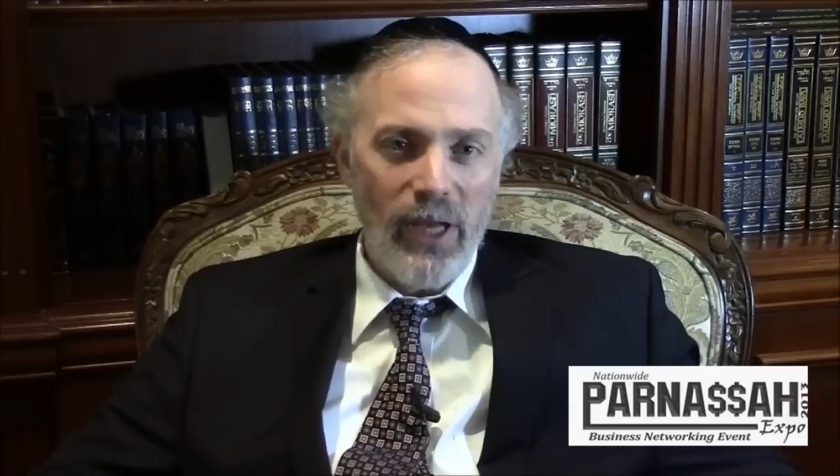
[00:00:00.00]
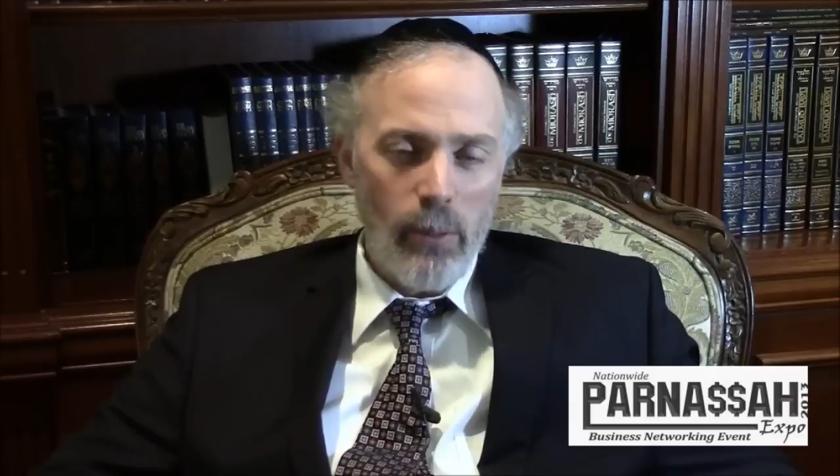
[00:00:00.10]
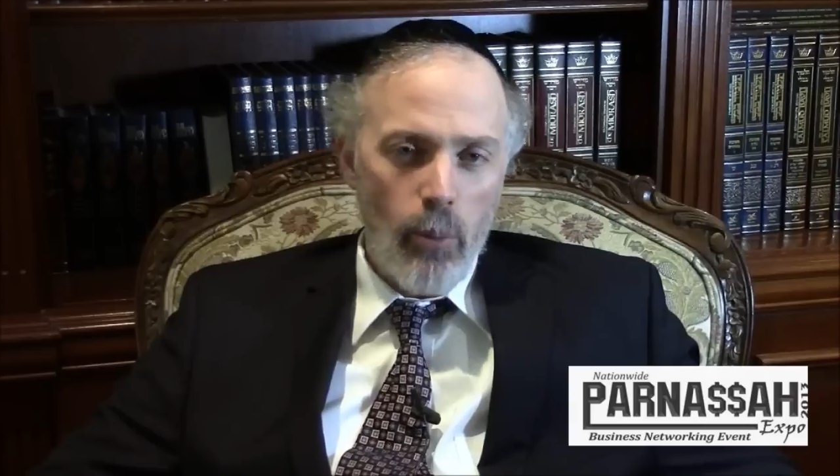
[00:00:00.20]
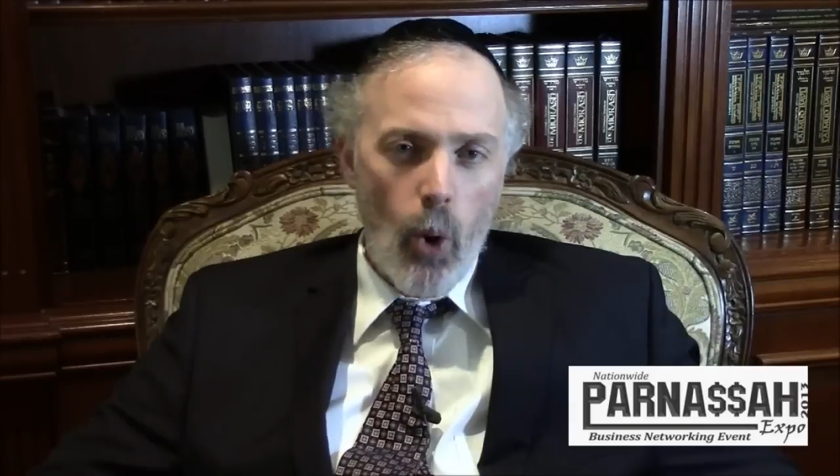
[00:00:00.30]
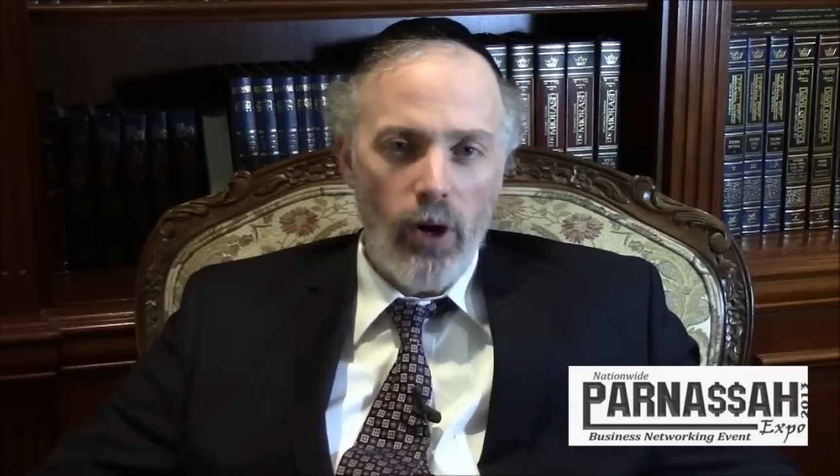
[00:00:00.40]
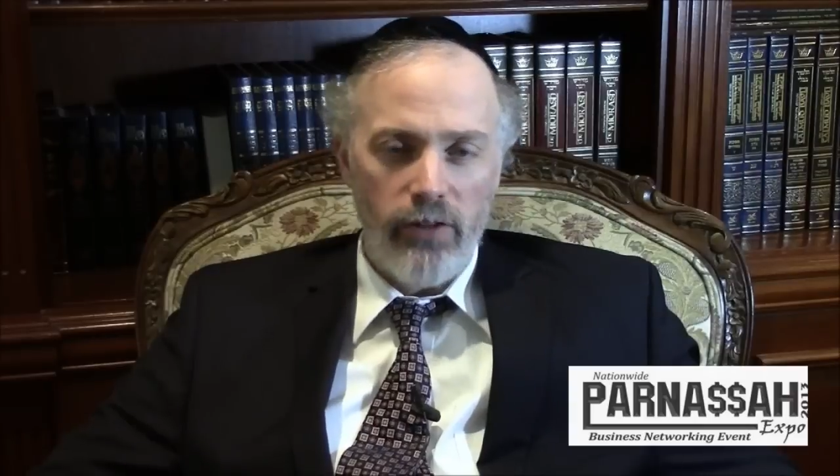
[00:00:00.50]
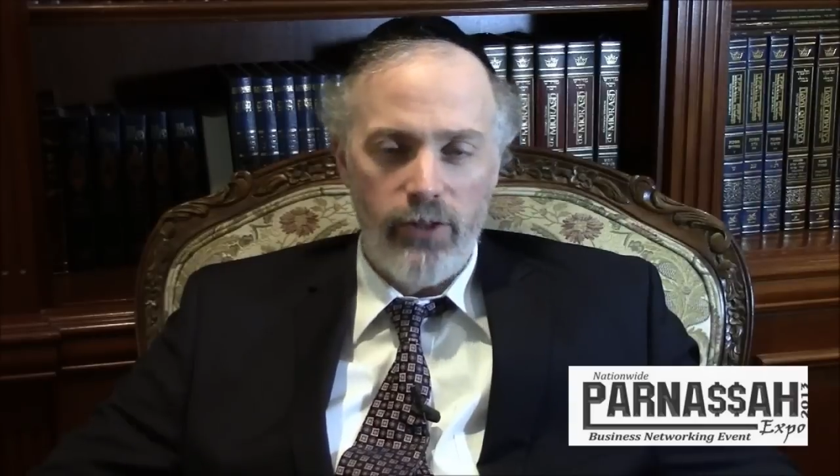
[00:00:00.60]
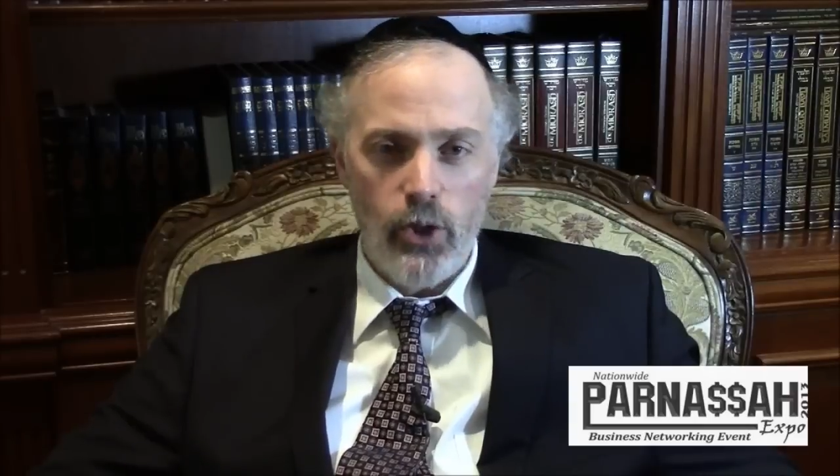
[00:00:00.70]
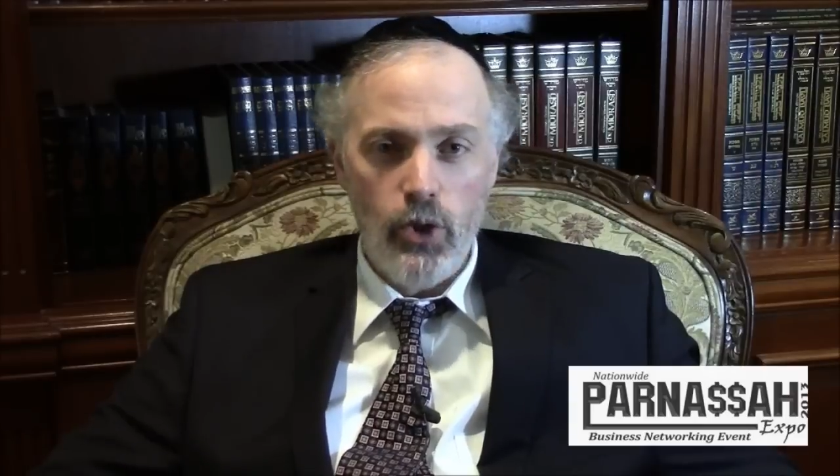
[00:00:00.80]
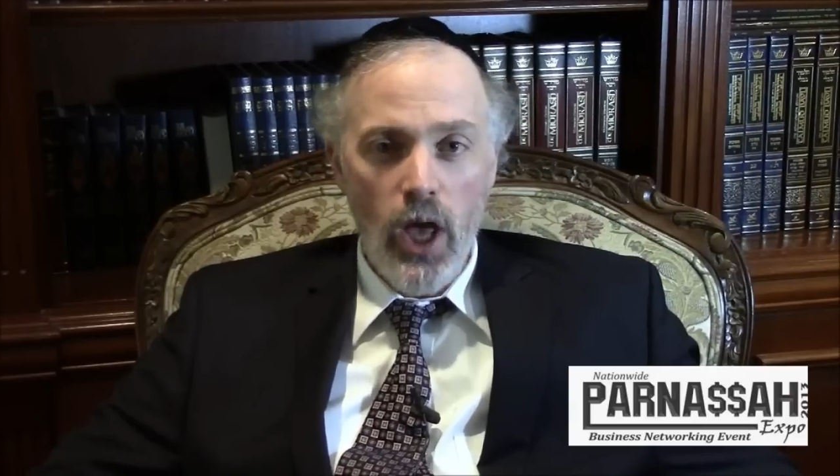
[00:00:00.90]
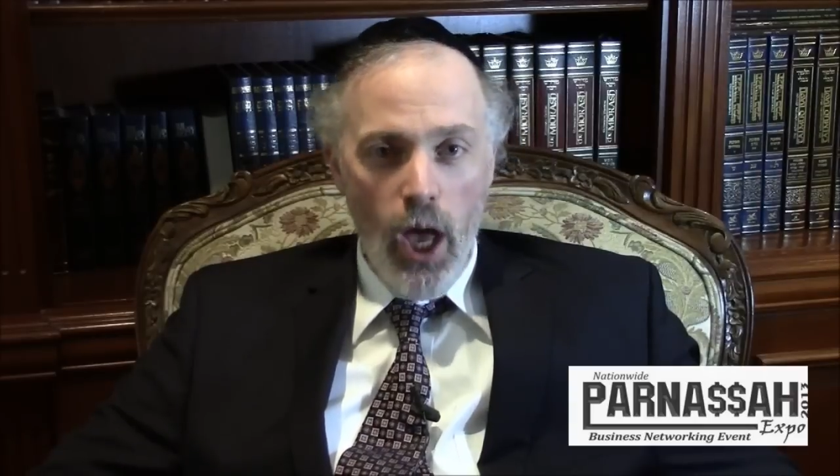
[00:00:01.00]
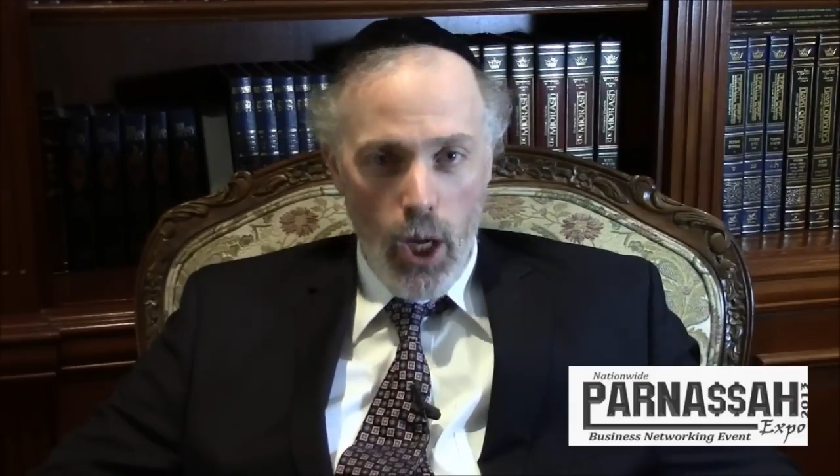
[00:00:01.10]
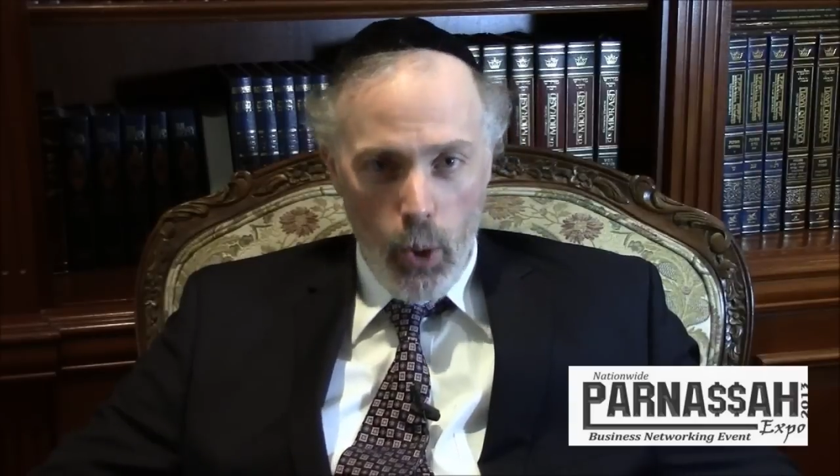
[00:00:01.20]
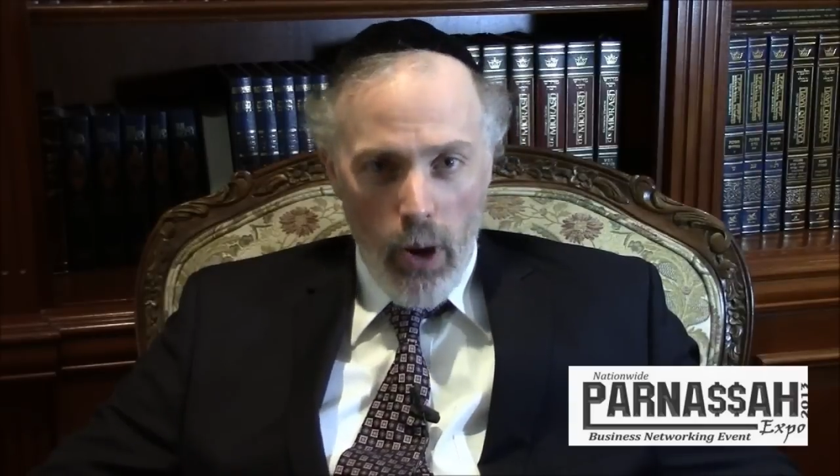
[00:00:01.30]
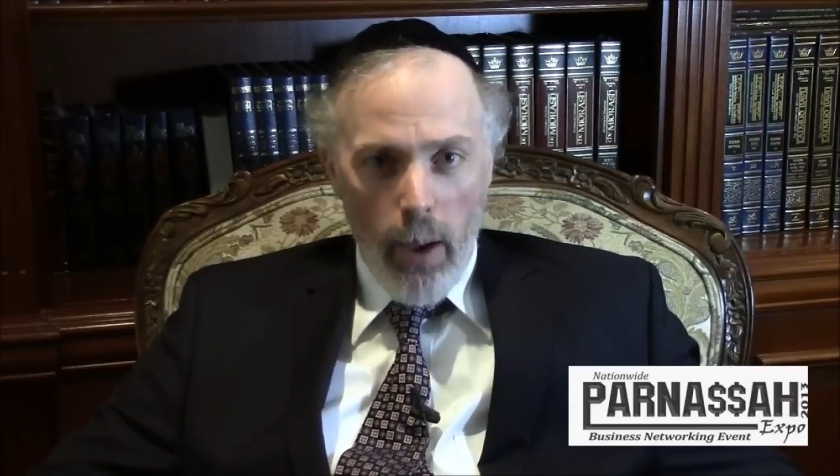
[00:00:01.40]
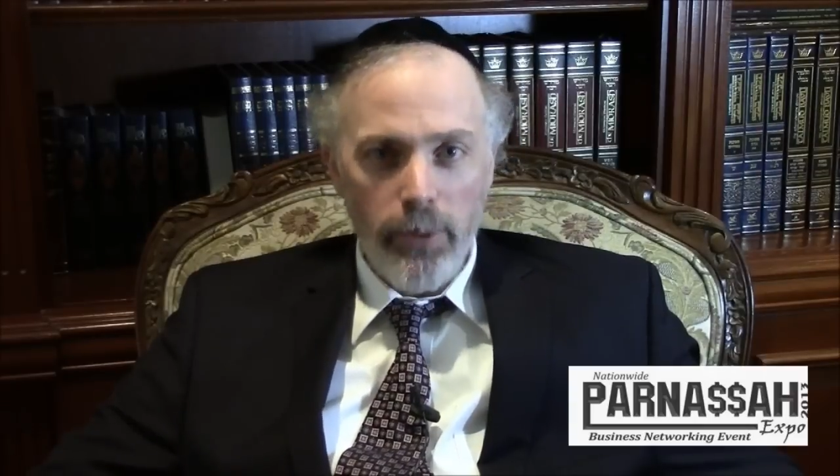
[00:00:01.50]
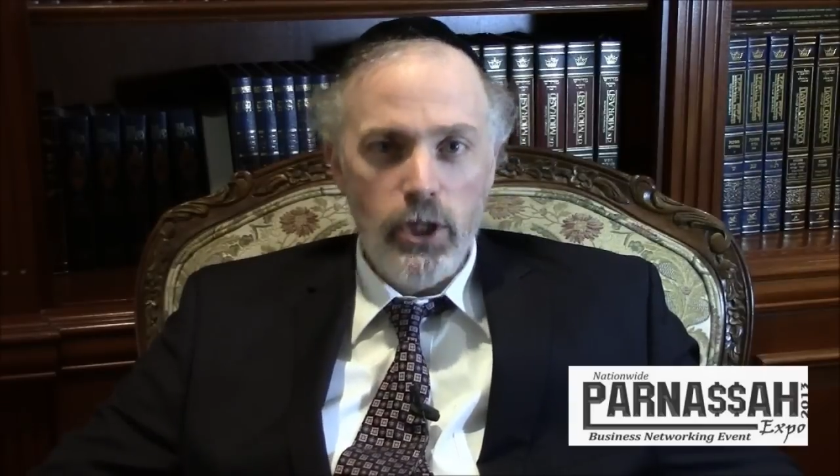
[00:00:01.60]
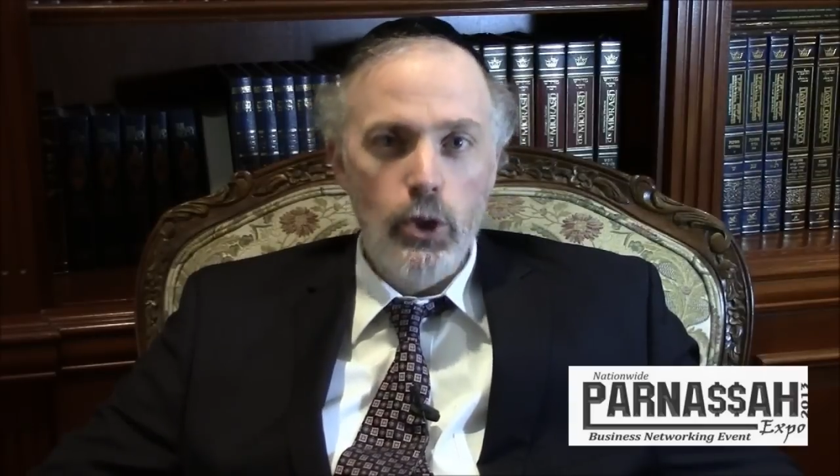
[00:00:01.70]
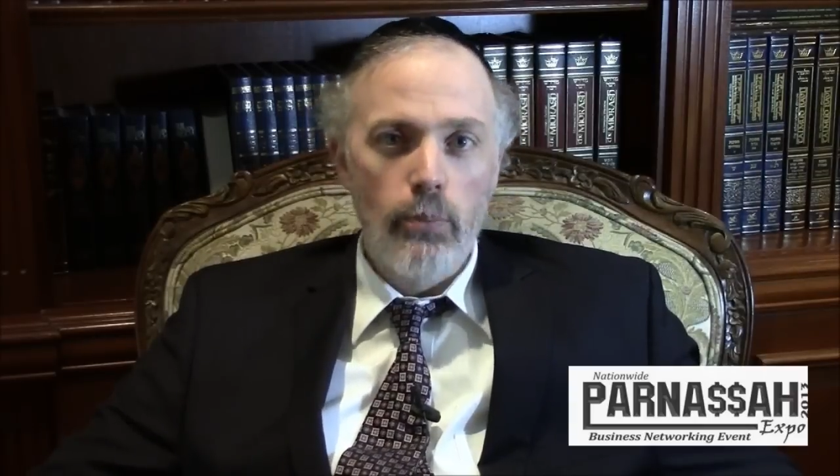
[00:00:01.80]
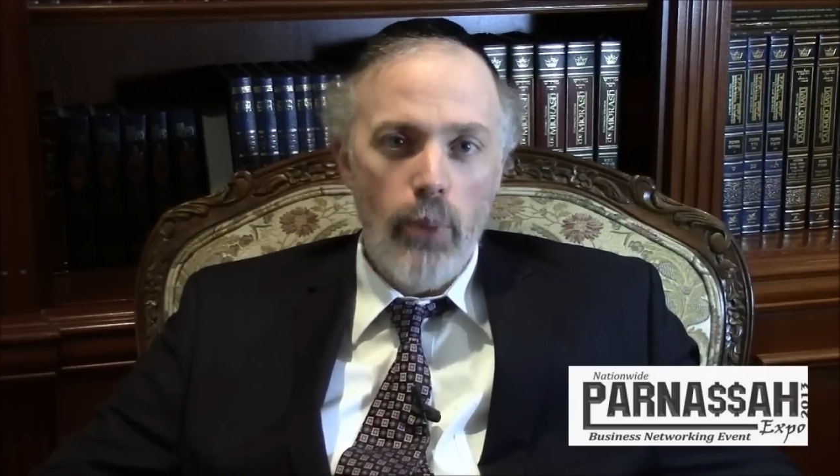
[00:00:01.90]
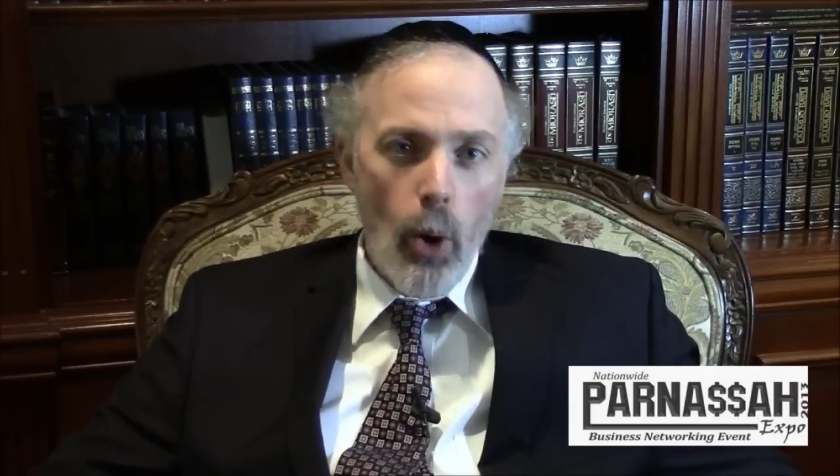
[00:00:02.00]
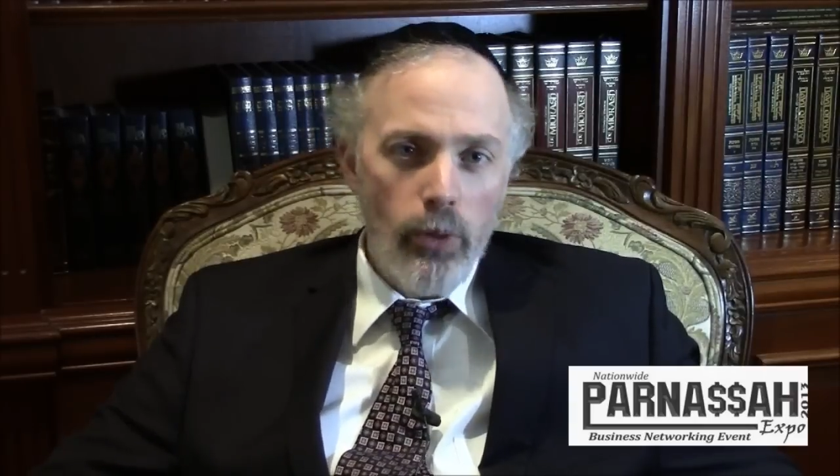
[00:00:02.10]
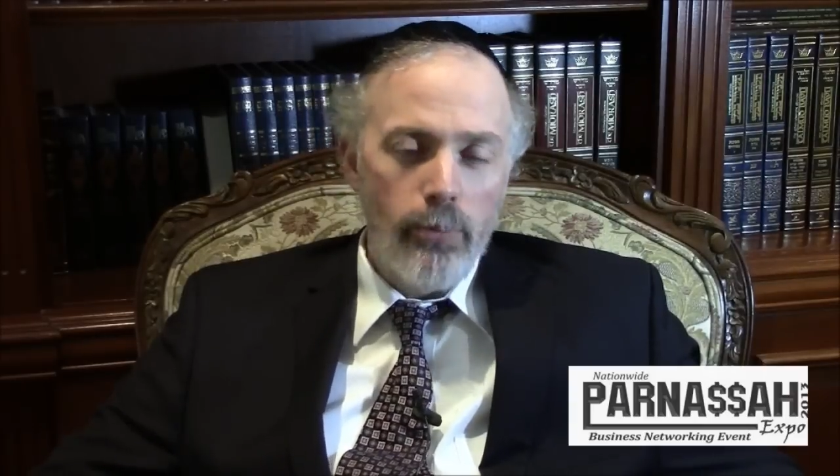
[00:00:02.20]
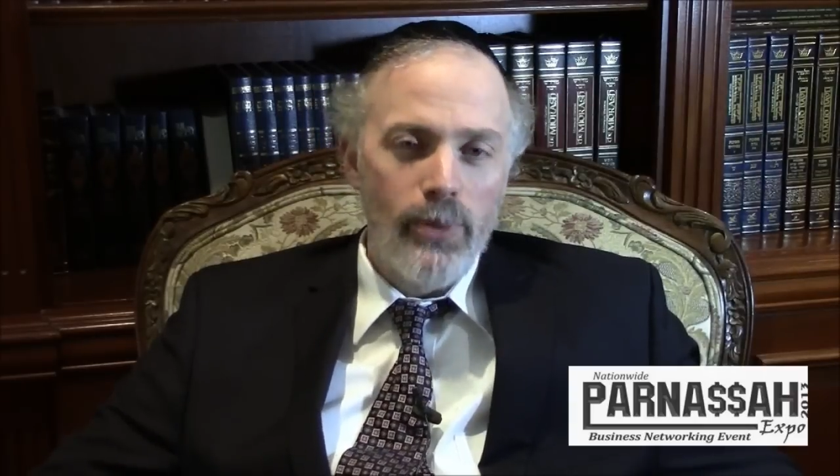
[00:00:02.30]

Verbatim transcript: being a part of this, you're able to do both